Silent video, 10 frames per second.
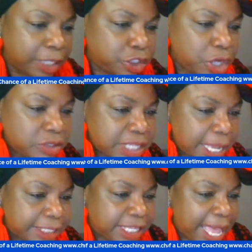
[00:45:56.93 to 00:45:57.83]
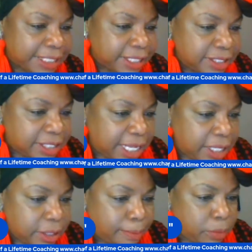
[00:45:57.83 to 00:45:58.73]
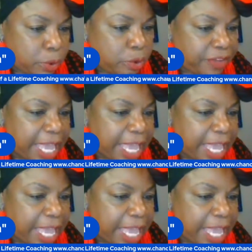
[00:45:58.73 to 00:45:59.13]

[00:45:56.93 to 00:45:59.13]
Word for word: Joe says he hasn't seen the movie,